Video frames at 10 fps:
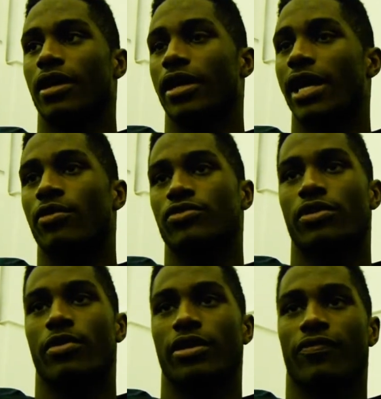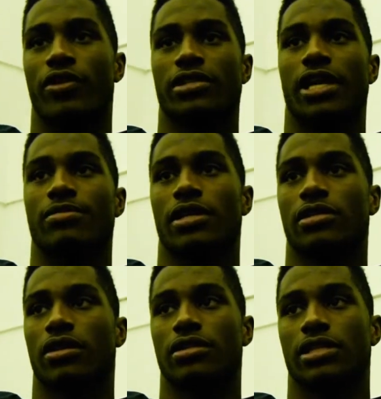And that was really one of the first games I
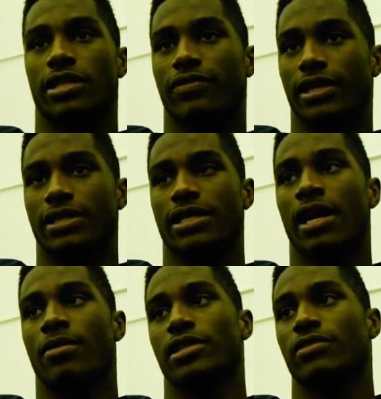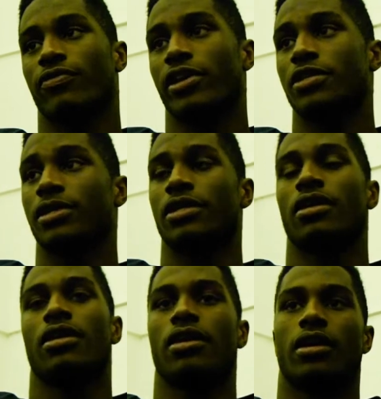saw significant time as a freshman,
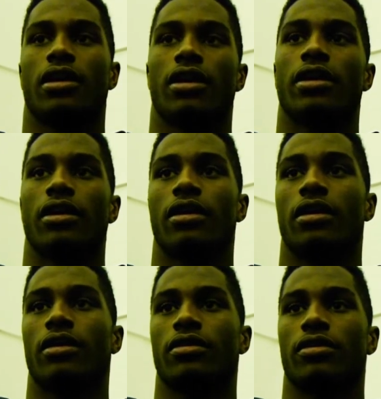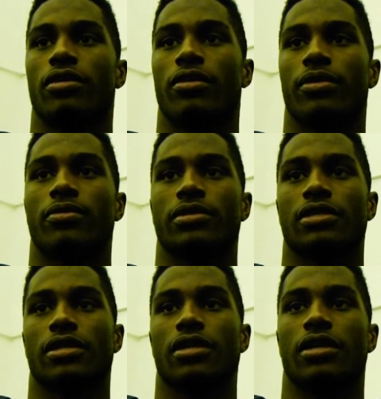and you know, it was.
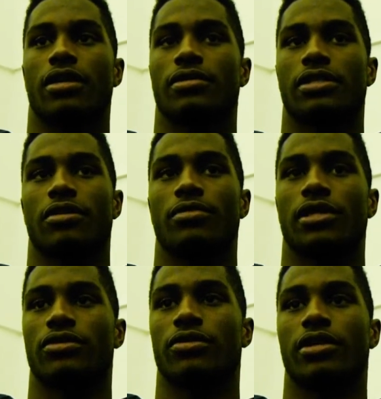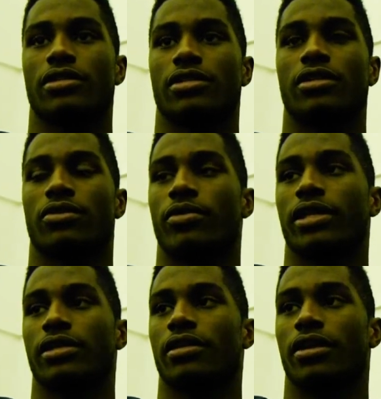It's something that you understood quick.
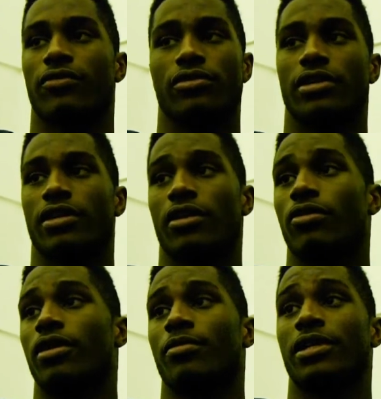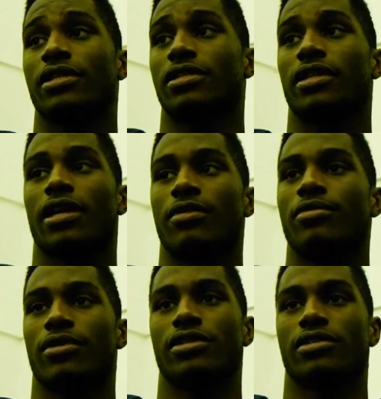If you didn't know coming into the game,
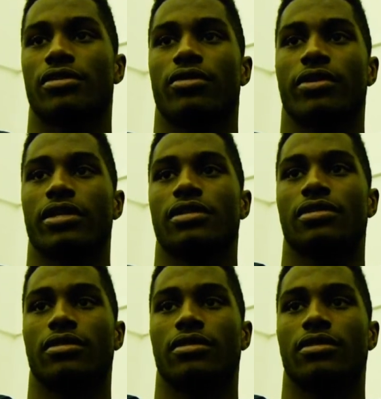you understood quickly.